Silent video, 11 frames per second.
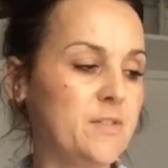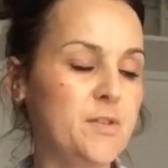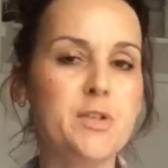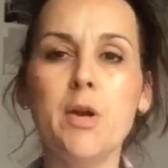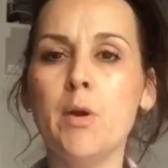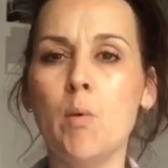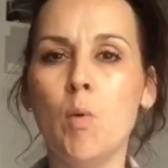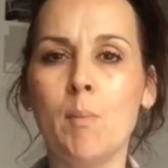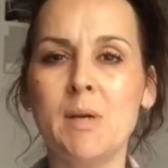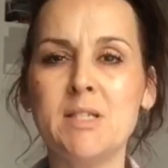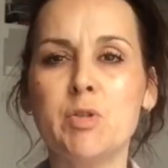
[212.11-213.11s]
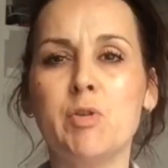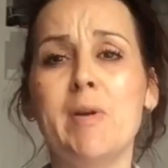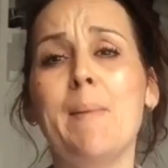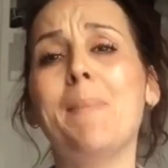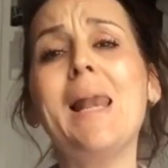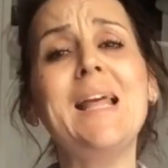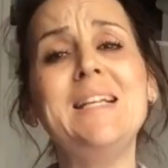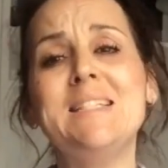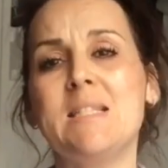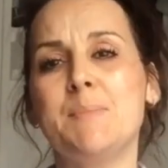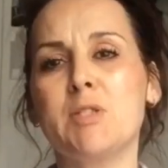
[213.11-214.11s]
If you don't know all of my story,
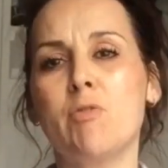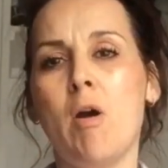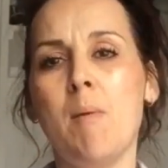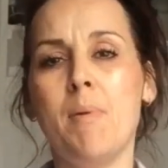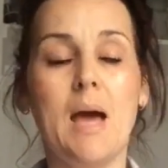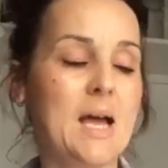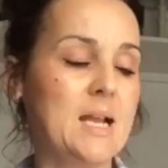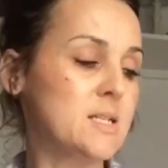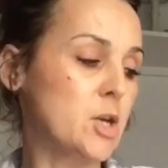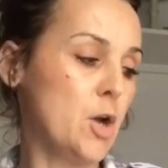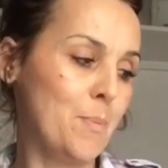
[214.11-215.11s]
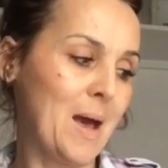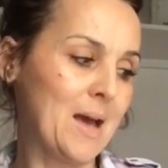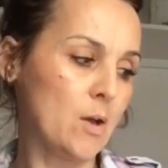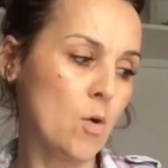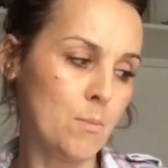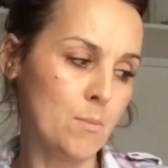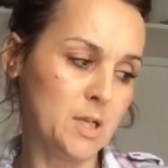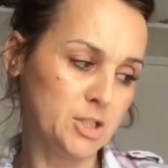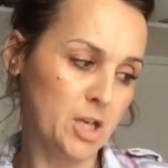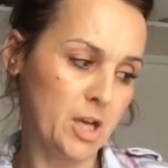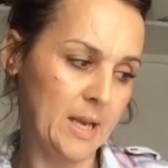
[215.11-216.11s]
please subscribe and go back on my
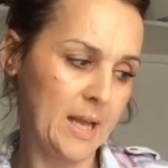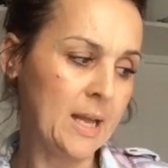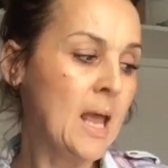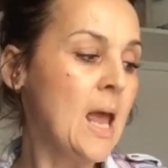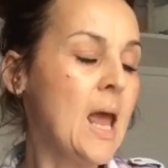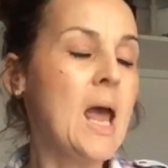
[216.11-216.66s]
journey.